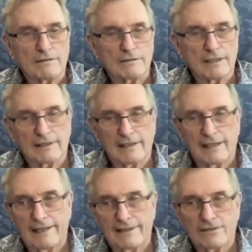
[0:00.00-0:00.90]
Like the
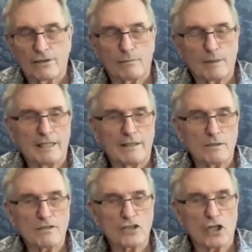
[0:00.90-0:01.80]
guy that told me he
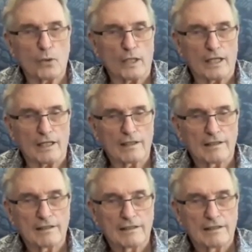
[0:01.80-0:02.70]
was joking.
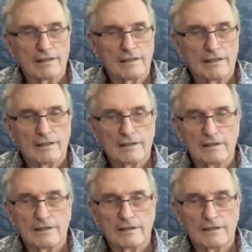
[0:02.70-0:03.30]
You